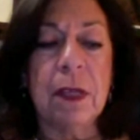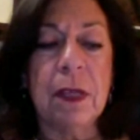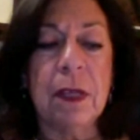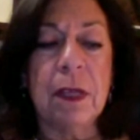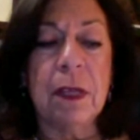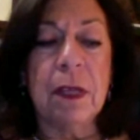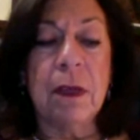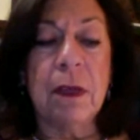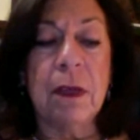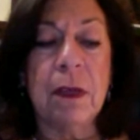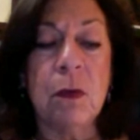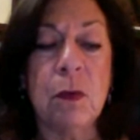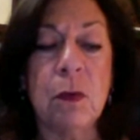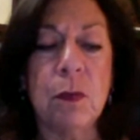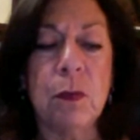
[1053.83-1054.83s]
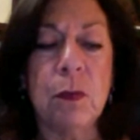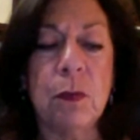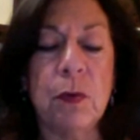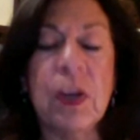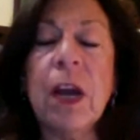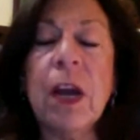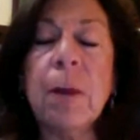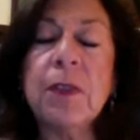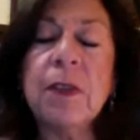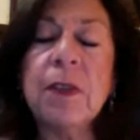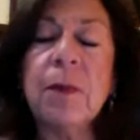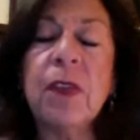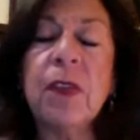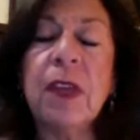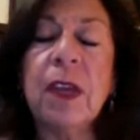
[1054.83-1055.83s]
you bring up
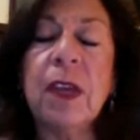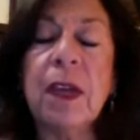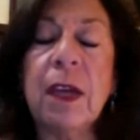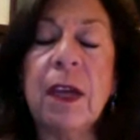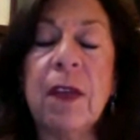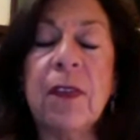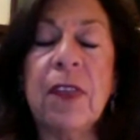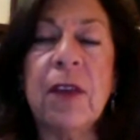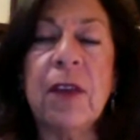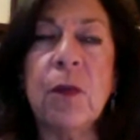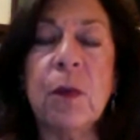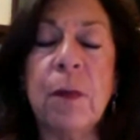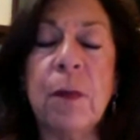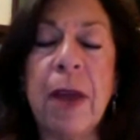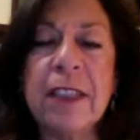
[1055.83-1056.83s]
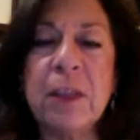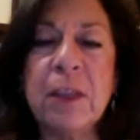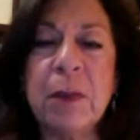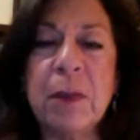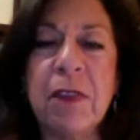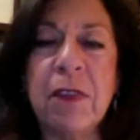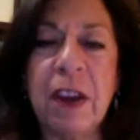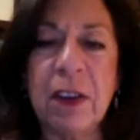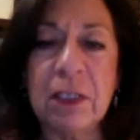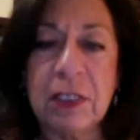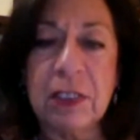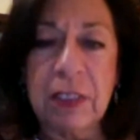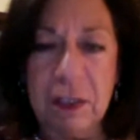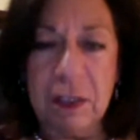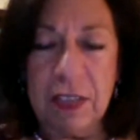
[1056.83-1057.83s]
something that reminds me of
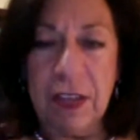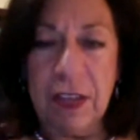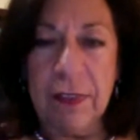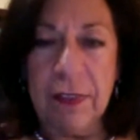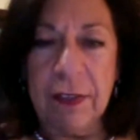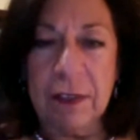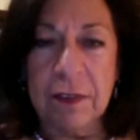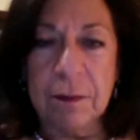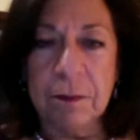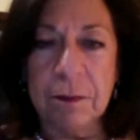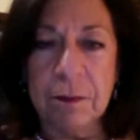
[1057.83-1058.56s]
Aristotle's ethics,